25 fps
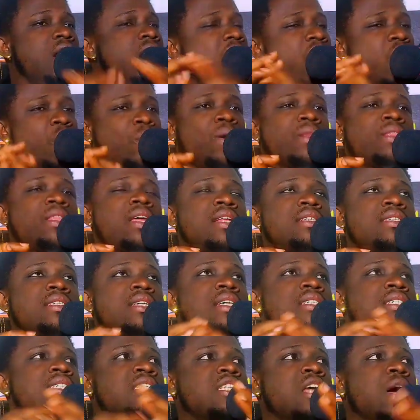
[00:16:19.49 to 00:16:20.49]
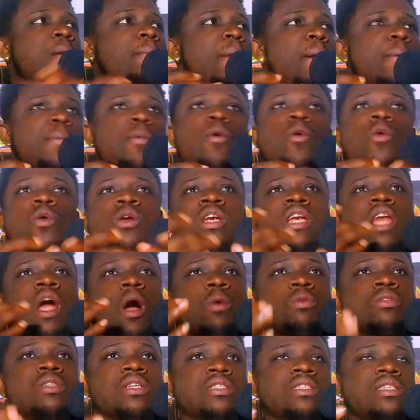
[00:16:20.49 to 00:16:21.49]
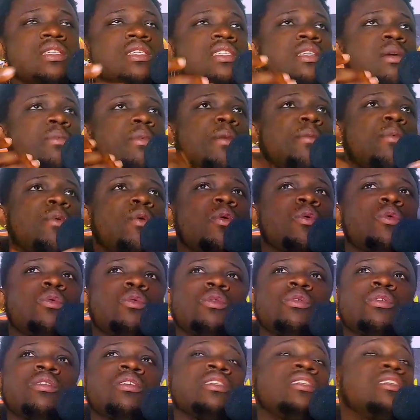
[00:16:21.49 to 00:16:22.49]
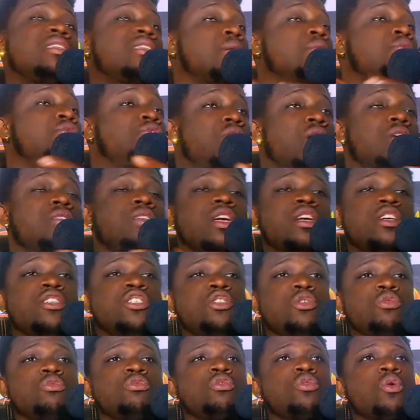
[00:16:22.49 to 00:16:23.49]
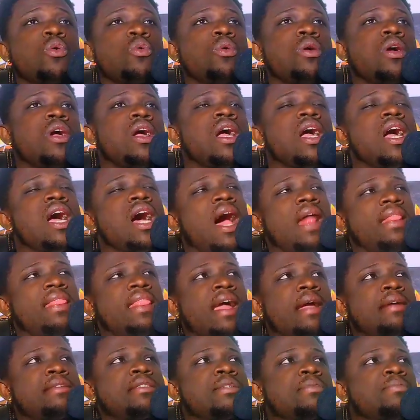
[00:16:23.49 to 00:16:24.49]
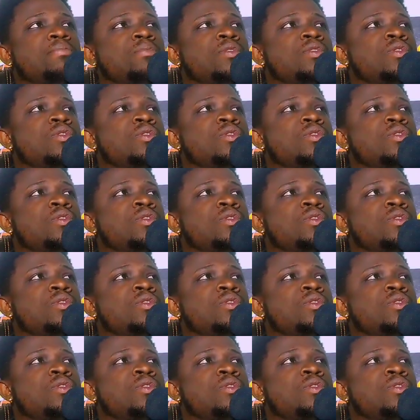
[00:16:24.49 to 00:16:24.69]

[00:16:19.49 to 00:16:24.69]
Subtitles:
And one thing is, some people will doubt it, some trust issues, so at times